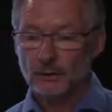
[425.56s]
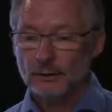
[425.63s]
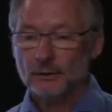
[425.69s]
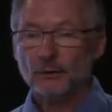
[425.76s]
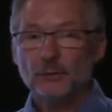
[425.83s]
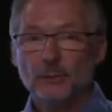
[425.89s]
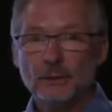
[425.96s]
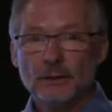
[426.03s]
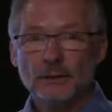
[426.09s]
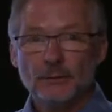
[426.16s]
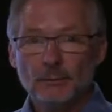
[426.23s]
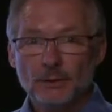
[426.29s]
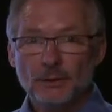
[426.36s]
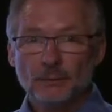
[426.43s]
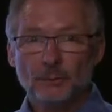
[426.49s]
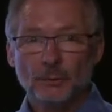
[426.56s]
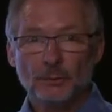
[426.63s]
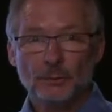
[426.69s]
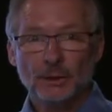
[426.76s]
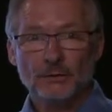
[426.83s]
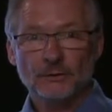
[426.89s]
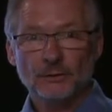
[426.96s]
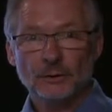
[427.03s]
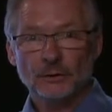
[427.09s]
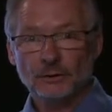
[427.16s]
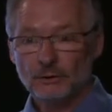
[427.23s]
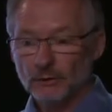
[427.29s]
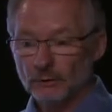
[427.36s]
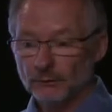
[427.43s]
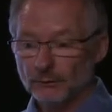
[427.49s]
it could be misappropriation
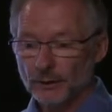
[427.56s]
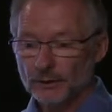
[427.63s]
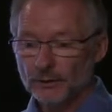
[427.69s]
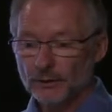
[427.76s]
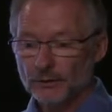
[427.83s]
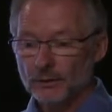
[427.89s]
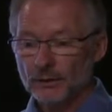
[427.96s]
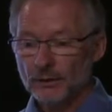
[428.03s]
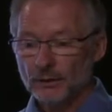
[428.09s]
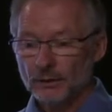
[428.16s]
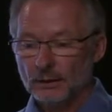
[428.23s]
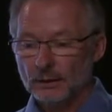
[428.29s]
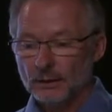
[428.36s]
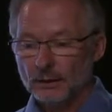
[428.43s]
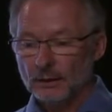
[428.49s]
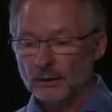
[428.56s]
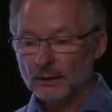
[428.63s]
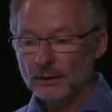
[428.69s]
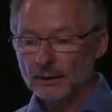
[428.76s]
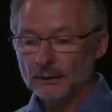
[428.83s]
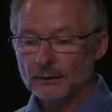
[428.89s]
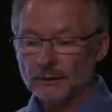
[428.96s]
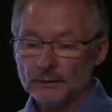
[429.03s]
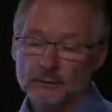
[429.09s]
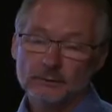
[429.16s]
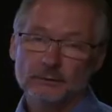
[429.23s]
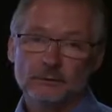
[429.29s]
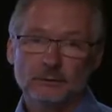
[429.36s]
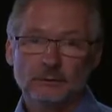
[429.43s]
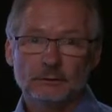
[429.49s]
of funds, and
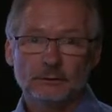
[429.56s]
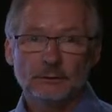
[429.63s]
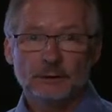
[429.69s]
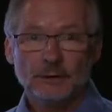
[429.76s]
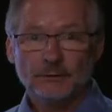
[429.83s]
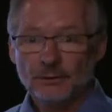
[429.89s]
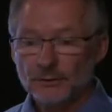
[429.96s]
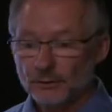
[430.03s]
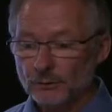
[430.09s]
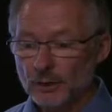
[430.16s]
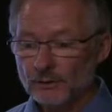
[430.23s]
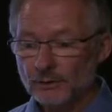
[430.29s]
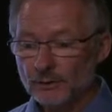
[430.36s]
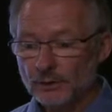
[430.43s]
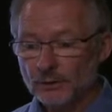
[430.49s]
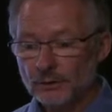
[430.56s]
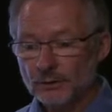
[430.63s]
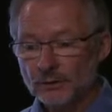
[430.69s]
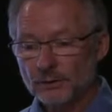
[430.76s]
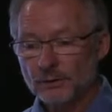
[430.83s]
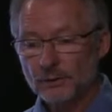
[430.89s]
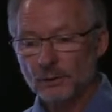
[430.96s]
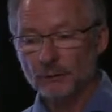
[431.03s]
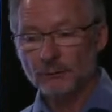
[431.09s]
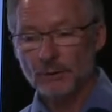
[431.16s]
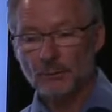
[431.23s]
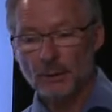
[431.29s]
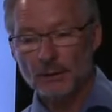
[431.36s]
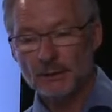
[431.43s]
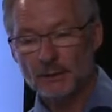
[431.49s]
even strategies of
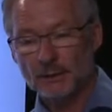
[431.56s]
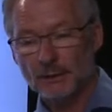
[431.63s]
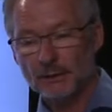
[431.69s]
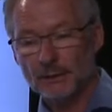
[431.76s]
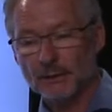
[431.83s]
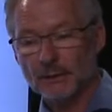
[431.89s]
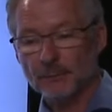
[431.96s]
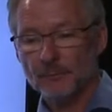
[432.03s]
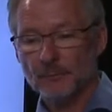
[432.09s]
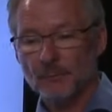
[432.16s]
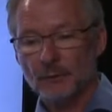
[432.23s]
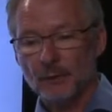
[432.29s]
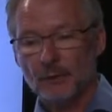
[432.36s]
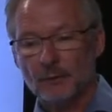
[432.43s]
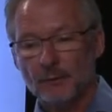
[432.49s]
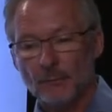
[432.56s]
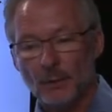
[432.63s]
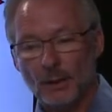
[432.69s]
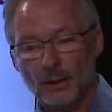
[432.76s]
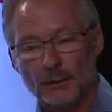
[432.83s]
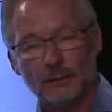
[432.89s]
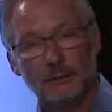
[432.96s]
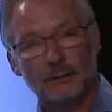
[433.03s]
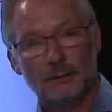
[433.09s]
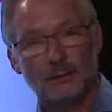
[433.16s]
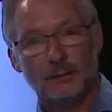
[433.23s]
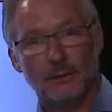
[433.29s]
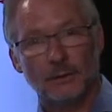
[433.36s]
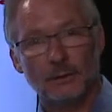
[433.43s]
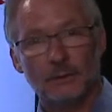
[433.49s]
dependence by
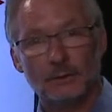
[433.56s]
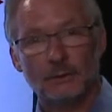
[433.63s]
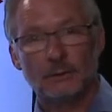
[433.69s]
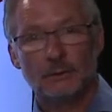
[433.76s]
the